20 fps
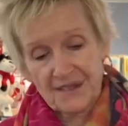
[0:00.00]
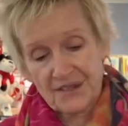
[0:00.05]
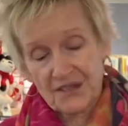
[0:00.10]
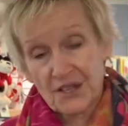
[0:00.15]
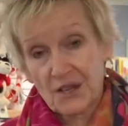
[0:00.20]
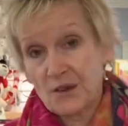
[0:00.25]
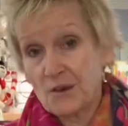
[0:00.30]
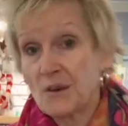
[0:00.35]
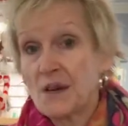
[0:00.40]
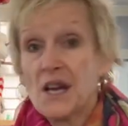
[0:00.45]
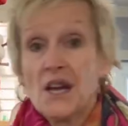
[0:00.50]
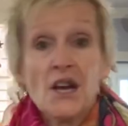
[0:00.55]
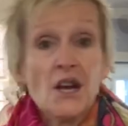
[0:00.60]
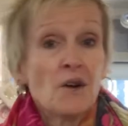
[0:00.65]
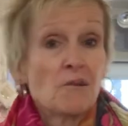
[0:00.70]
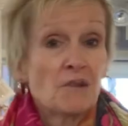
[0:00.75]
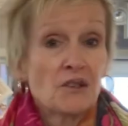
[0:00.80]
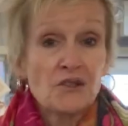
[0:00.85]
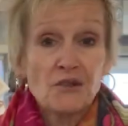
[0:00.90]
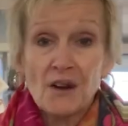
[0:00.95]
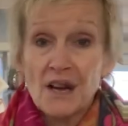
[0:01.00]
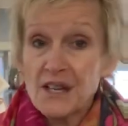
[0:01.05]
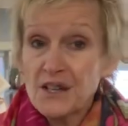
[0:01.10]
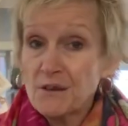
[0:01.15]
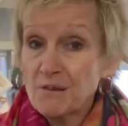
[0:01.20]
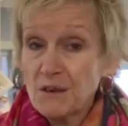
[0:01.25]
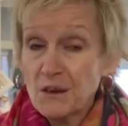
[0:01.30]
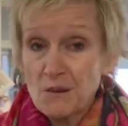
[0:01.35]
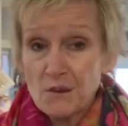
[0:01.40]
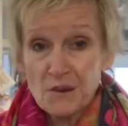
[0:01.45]
So we tried to
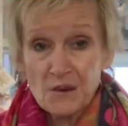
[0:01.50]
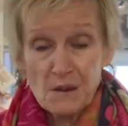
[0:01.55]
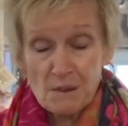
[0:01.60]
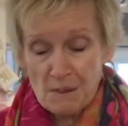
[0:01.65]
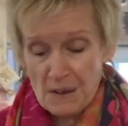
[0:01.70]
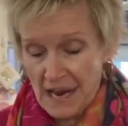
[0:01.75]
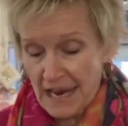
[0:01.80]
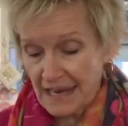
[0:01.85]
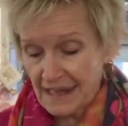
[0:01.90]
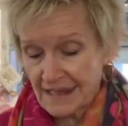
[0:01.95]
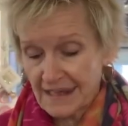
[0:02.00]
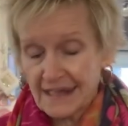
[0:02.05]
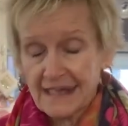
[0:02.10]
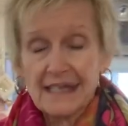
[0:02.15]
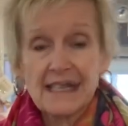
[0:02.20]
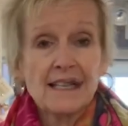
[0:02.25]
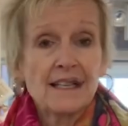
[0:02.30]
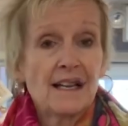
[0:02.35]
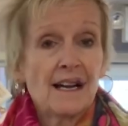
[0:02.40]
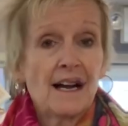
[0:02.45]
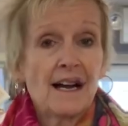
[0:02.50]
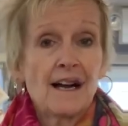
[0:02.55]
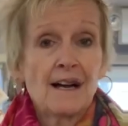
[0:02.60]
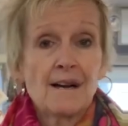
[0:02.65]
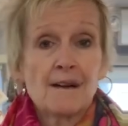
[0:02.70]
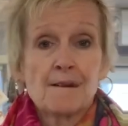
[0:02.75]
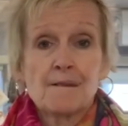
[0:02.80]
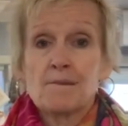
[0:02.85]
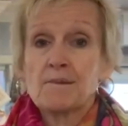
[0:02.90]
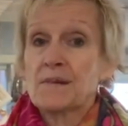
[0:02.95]
reorder the pants.
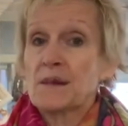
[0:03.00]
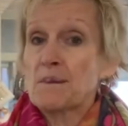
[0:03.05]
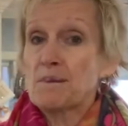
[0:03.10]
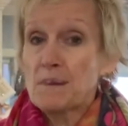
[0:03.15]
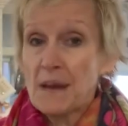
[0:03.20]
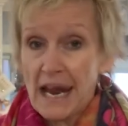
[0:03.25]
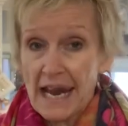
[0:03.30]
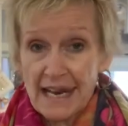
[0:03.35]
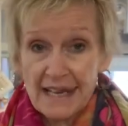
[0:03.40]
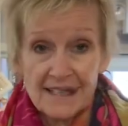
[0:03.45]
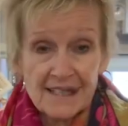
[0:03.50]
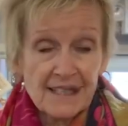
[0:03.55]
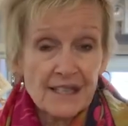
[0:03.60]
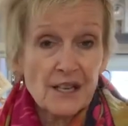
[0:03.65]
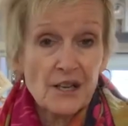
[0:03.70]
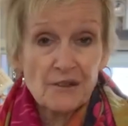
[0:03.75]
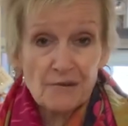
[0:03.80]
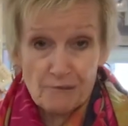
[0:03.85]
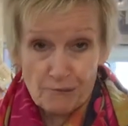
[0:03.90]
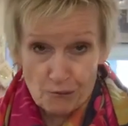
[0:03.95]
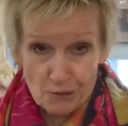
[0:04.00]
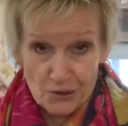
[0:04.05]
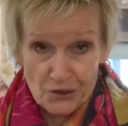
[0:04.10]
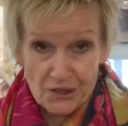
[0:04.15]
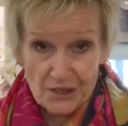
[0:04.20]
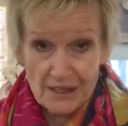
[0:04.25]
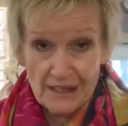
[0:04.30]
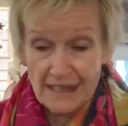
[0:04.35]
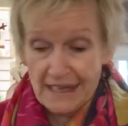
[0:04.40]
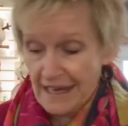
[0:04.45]
Um, the pants,
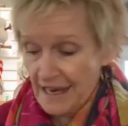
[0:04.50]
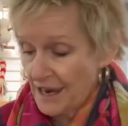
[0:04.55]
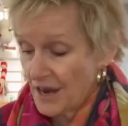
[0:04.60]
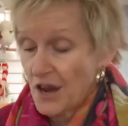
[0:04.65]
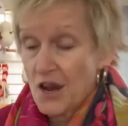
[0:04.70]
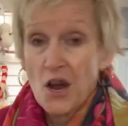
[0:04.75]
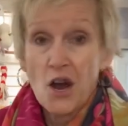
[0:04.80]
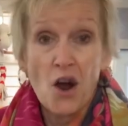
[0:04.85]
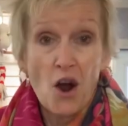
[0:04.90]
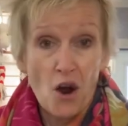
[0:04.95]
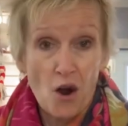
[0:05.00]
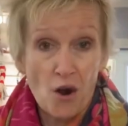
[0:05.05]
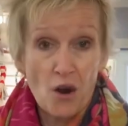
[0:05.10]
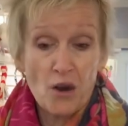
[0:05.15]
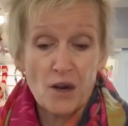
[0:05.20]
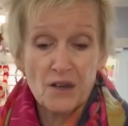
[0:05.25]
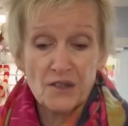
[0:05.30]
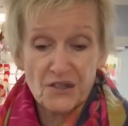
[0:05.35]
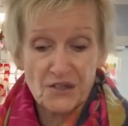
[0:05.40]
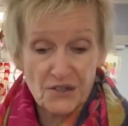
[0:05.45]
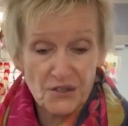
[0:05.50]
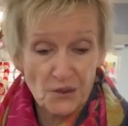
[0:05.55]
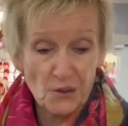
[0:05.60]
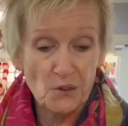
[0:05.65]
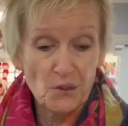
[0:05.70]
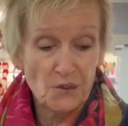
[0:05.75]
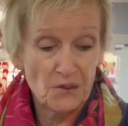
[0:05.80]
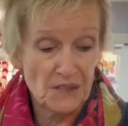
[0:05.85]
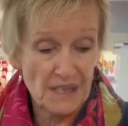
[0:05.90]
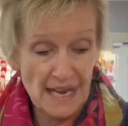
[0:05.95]
unfortunately, are
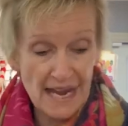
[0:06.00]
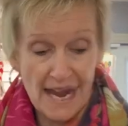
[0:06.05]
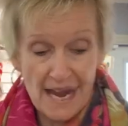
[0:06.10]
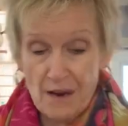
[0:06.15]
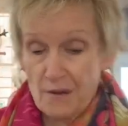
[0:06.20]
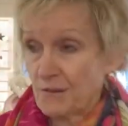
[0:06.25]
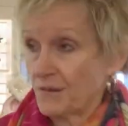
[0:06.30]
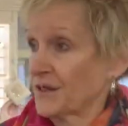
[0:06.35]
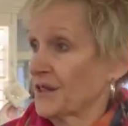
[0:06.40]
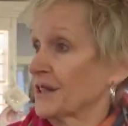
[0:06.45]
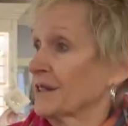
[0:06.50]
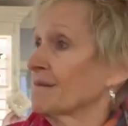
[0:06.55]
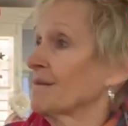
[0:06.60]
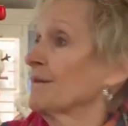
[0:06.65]
sold out.